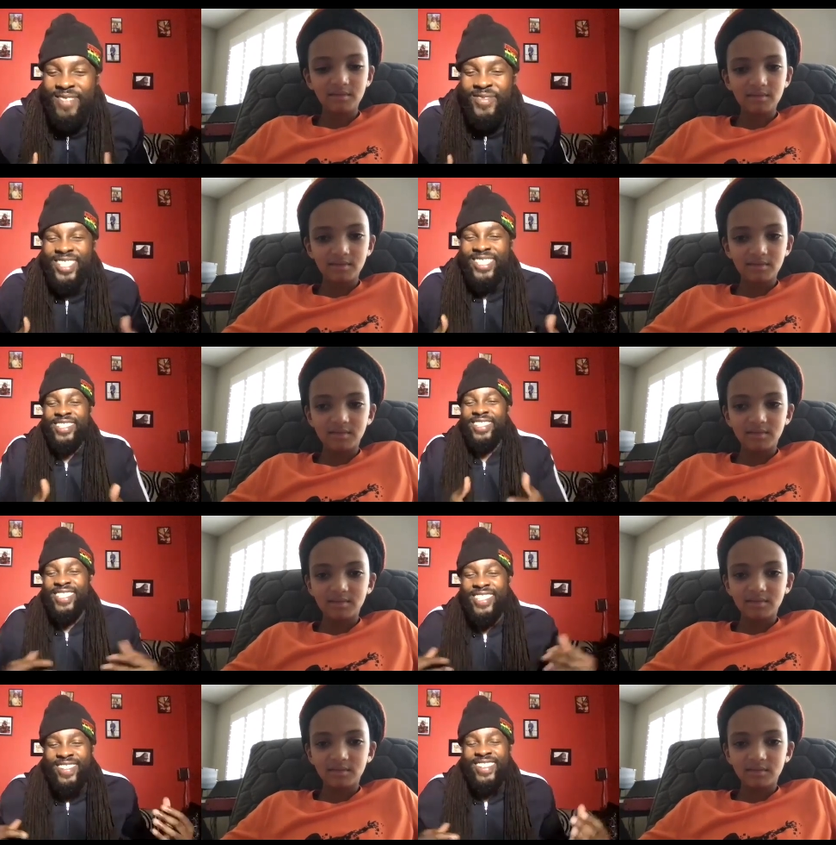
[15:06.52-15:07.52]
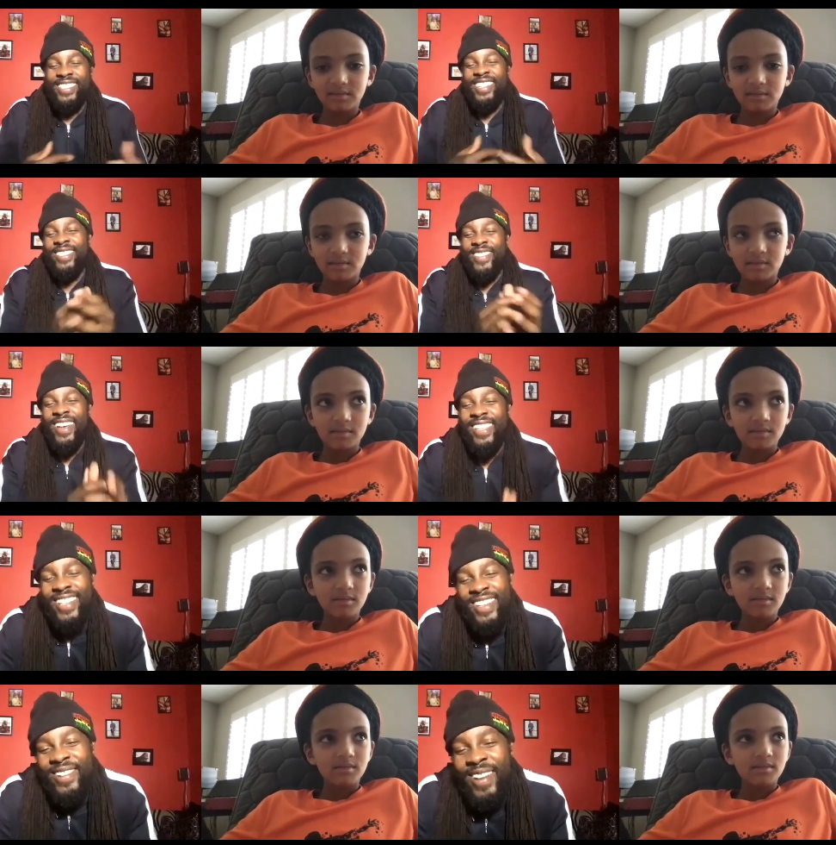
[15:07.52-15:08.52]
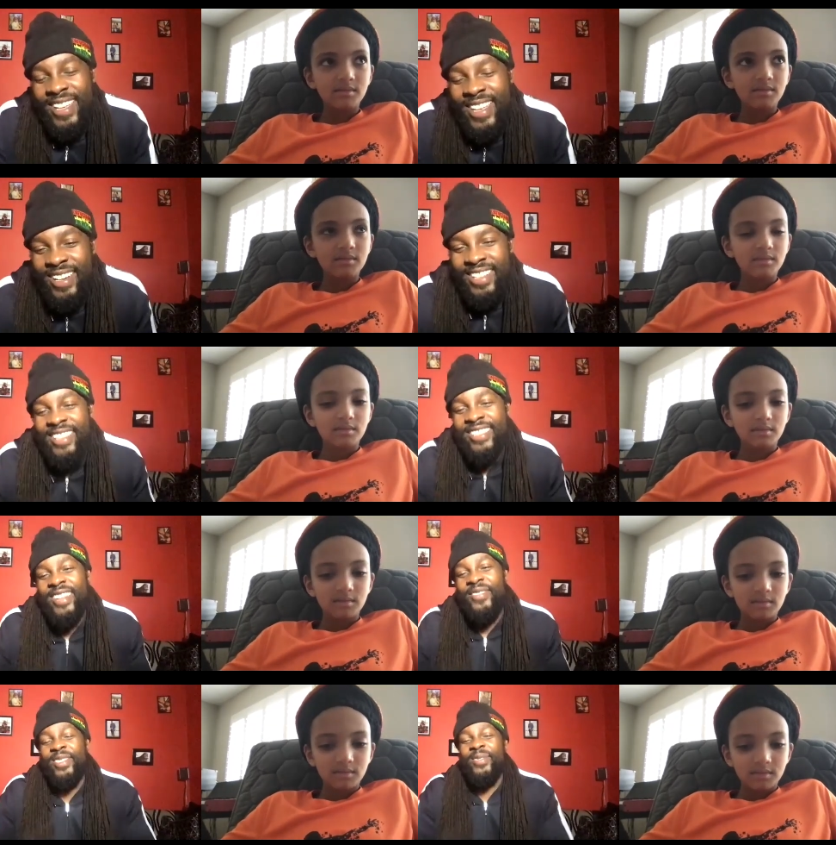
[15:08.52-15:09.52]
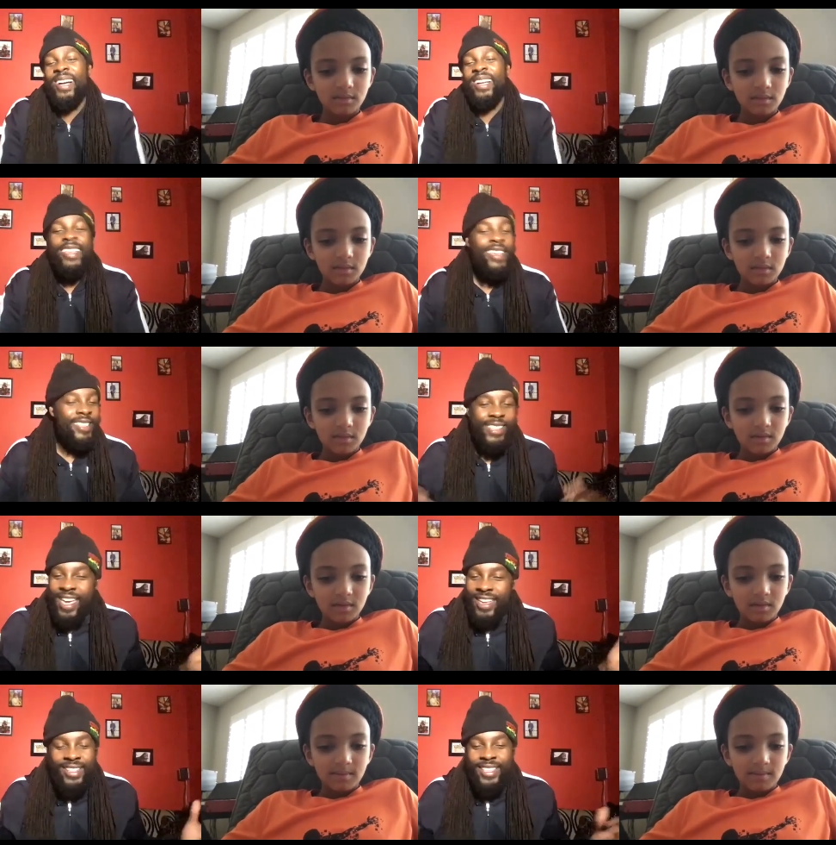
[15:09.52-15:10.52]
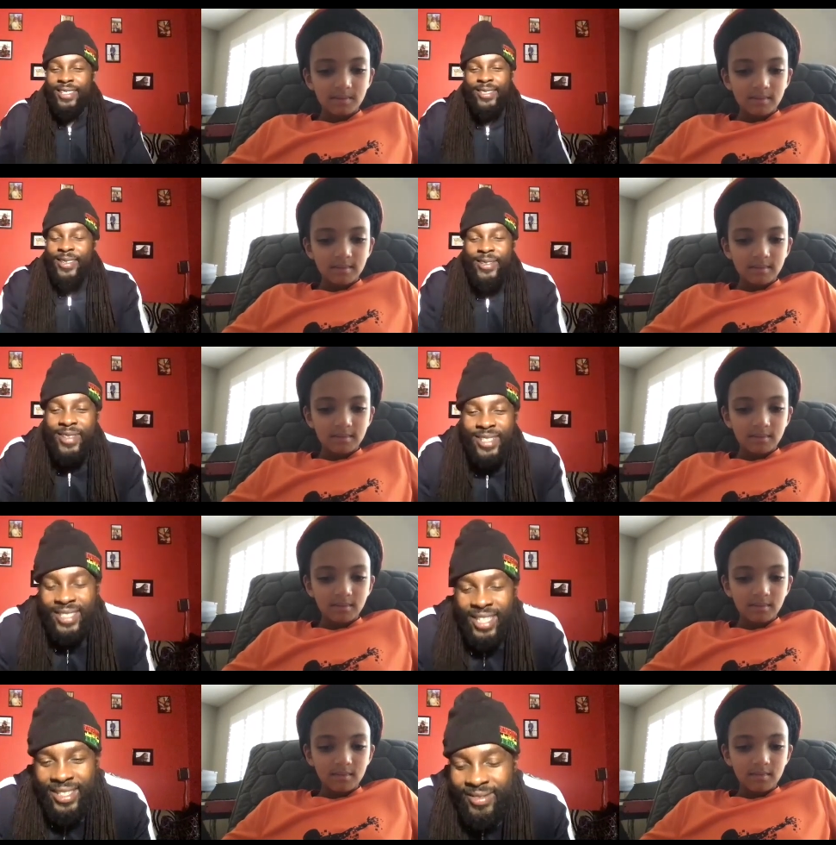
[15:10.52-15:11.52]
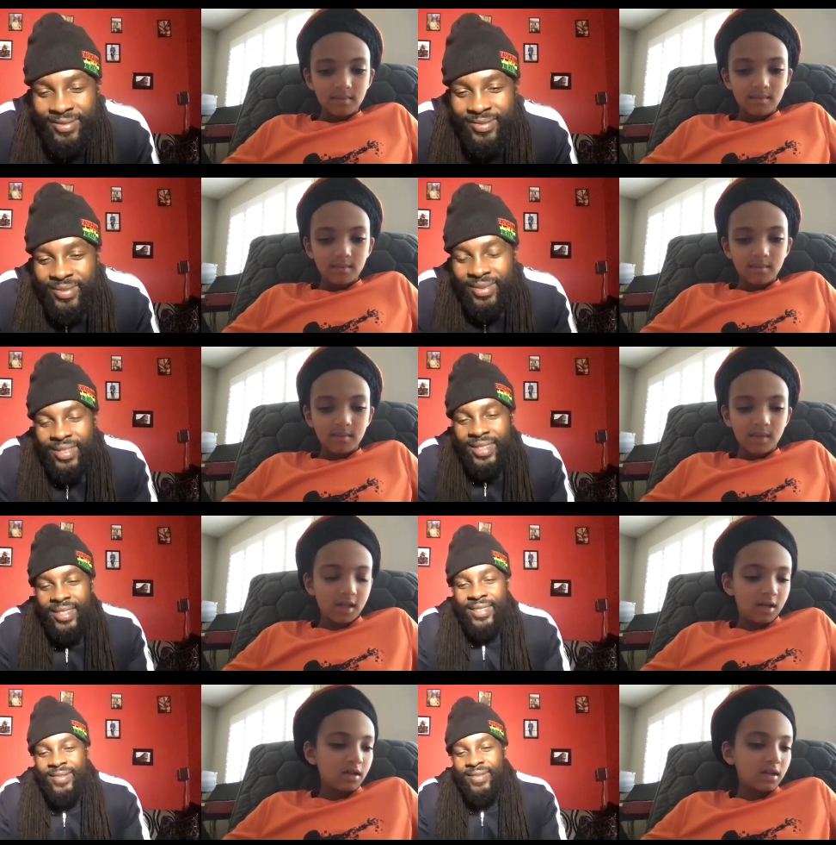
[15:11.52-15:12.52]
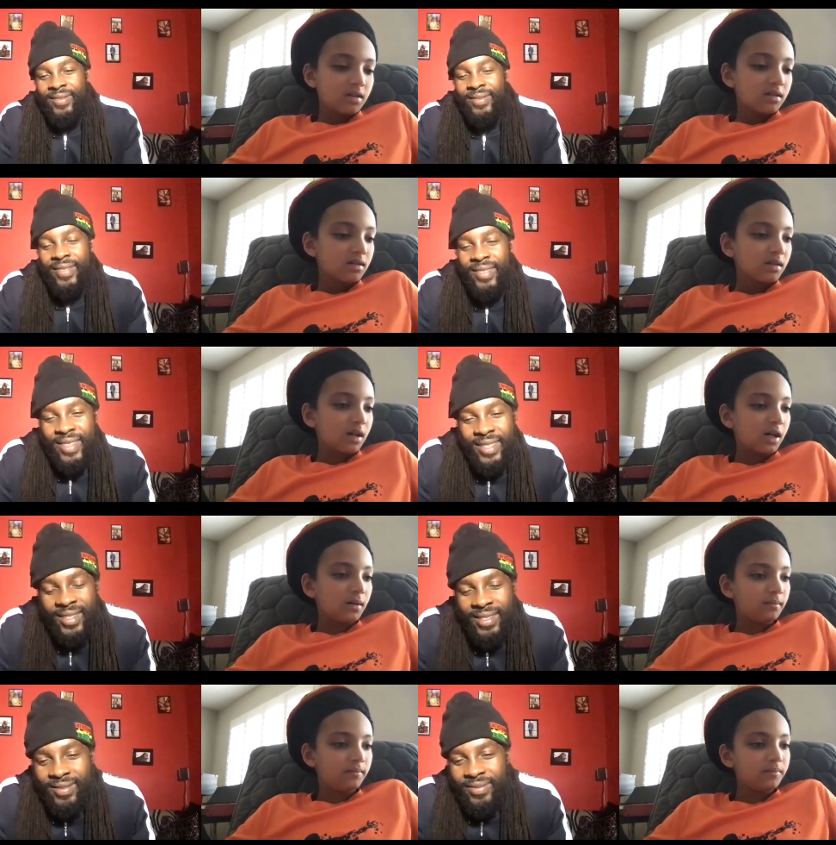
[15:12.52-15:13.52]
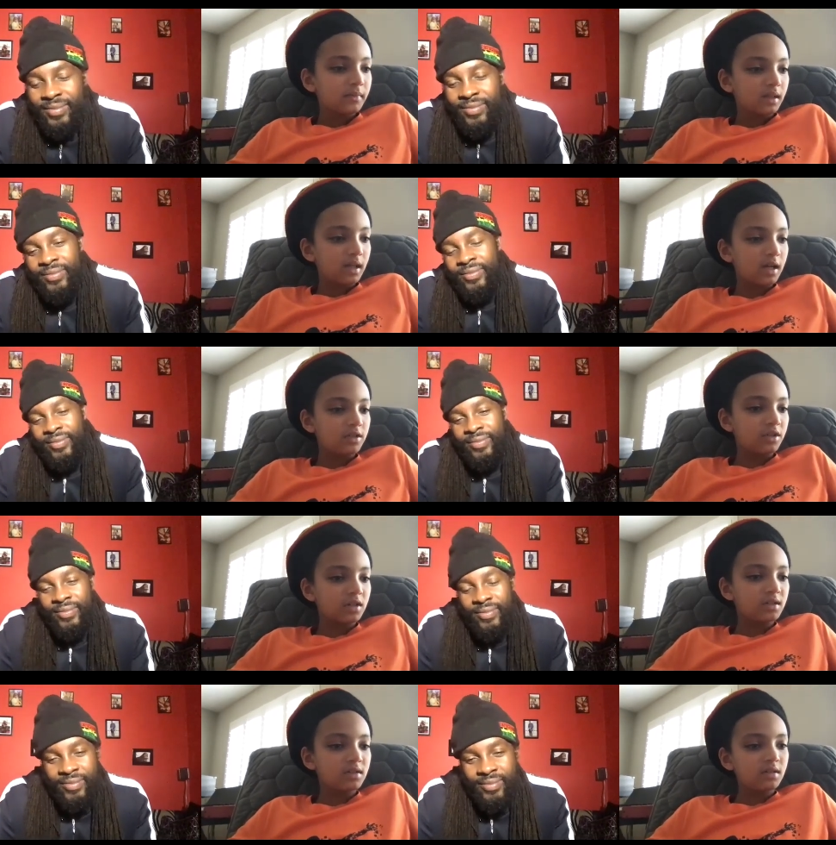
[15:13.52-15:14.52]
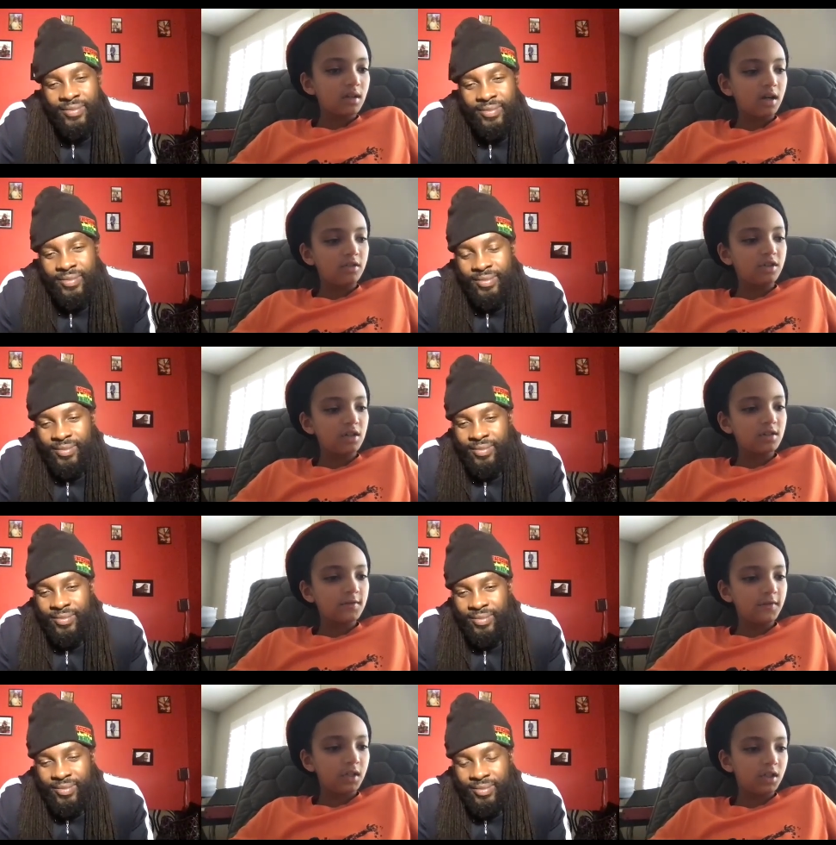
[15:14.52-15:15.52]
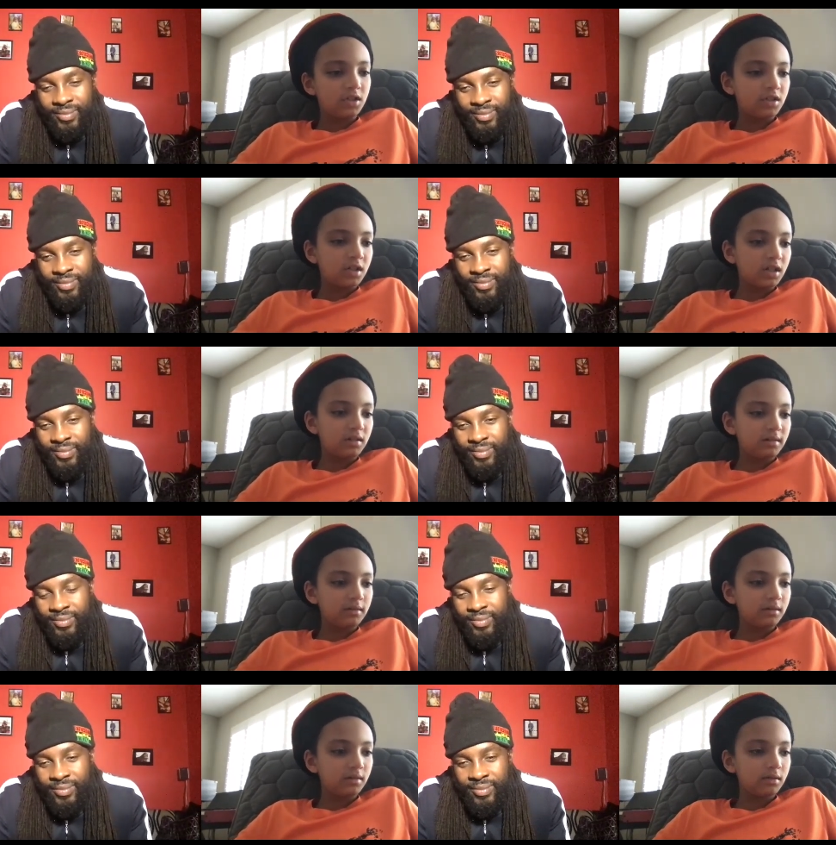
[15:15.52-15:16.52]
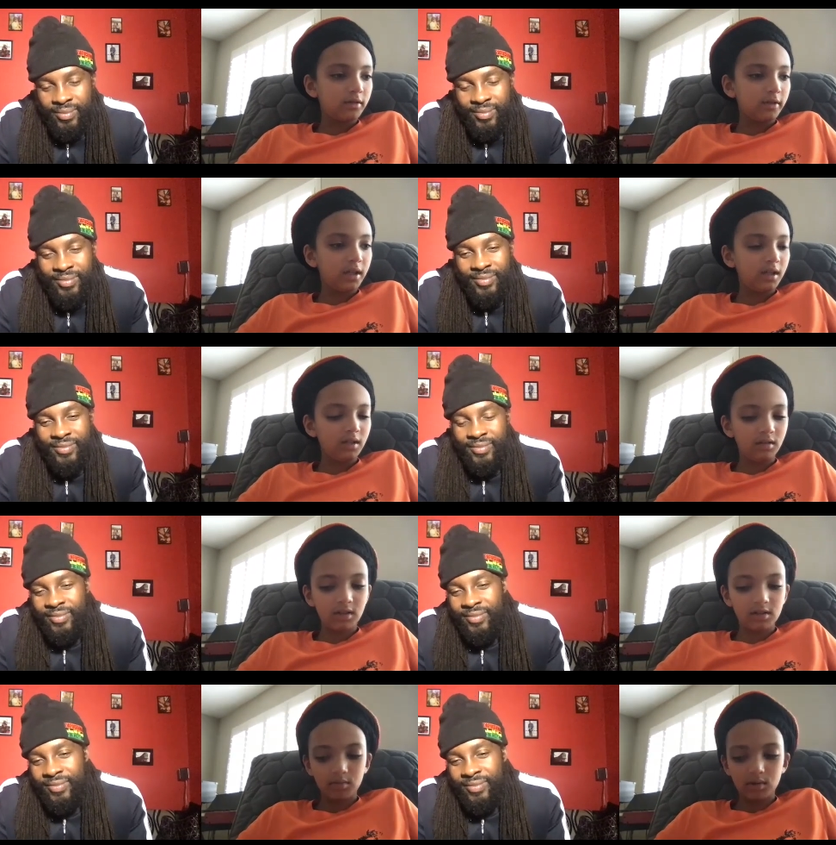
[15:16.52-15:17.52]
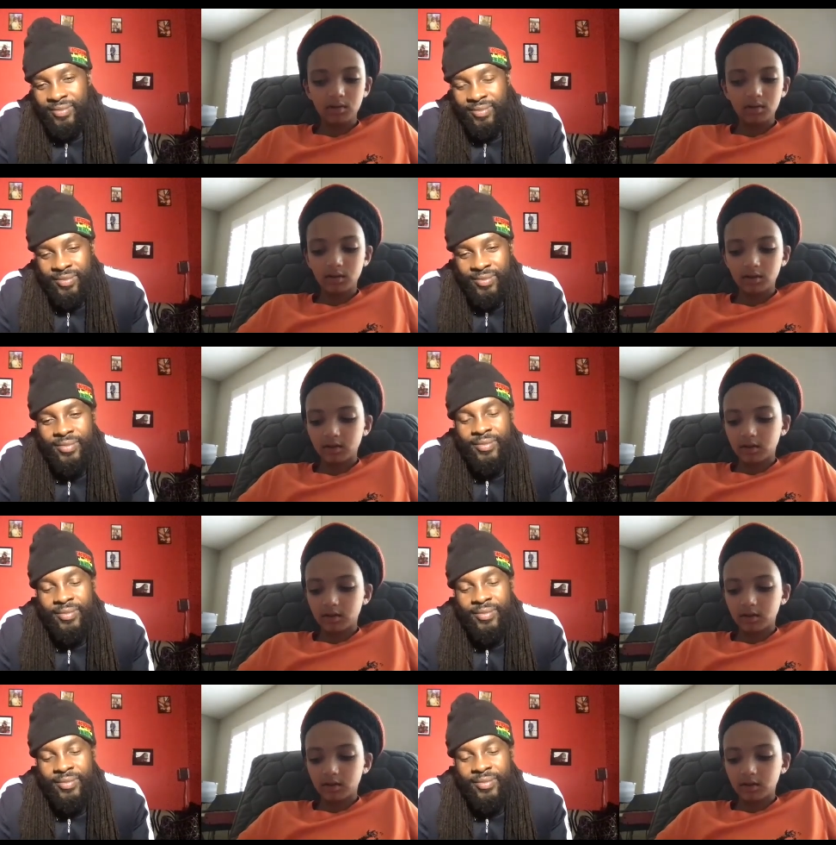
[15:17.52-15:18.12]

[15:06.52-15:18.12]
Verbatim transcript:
Speaker 1: I'm just asking the question so I can know and hear your stuff as well. So anything at all you want to sing.
Speaker 2: Okay. Um I just I just finished uh creating this one. It's mm-hmm.